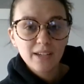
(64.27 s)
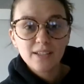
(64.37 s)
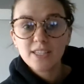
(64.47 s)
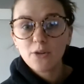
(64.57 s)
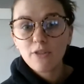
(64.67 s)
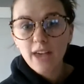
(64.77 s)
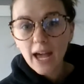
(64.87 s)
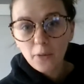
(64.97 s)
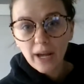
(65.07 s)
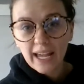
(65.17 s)
So
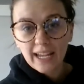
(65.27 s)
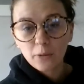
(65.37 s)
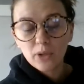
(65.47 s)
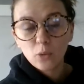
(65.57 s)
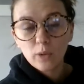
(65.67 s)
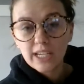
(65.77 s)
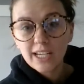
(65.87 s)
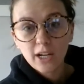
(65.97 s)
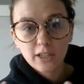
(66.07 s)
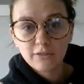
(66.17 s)
that way, when
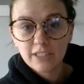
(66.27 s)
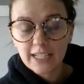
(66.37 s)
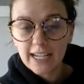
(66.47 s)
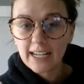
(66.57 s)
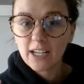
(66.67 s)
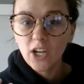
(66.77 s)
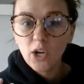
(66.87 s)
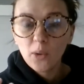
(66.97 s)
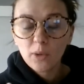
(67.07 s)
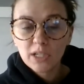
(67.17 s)
we are reading,
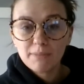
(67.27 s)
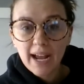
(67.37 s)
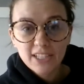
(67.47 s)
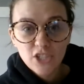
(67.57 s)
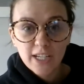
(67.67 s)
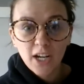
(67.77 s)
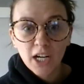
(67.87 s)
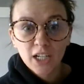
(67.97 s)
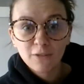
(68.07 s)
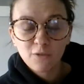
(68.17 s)
we're matching
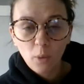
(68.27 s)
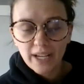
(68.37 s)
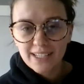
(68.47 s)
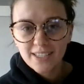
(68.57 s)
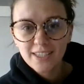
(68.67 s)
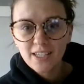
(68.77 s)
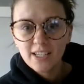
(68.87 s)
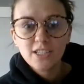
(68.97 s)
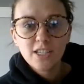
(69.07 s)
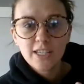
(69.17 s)
our voice
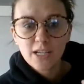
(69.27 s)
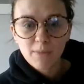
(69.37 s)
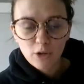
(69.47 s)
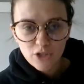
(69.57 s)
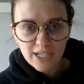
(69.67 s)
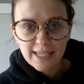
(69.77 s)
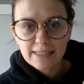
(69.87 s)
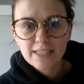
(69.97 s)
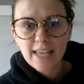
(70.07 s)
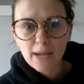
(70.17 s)
to the
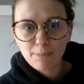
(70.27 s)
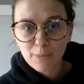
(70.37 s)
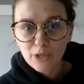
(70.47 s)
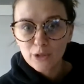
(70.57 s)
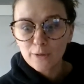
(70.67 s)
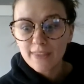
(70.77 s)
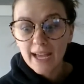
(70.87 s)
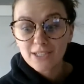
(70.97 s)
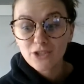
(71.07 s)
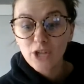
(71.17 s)
emotions, that mood,
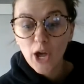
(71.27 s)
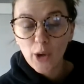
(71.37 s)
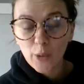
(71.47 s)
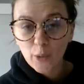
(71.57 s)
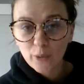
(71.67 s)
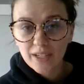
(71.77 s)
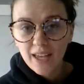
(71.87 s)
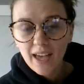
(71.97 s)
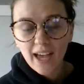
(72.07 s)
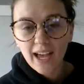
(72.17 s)
that tone
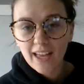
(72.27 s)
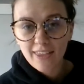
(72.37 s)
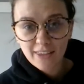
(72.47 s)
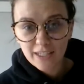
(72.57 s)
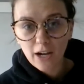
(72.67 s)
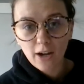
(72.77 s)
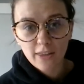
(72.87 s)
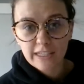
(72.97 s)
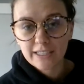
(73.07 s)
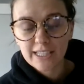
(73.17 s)
that the
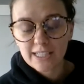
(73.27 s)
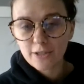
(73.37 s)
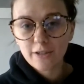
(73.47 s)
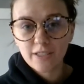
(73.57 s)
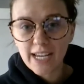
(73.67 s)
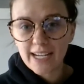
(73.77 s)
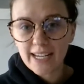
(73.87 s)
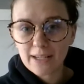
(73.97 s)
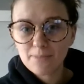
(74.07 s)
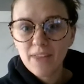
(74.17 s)
author is
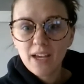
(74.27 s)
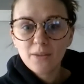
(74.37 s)
creating.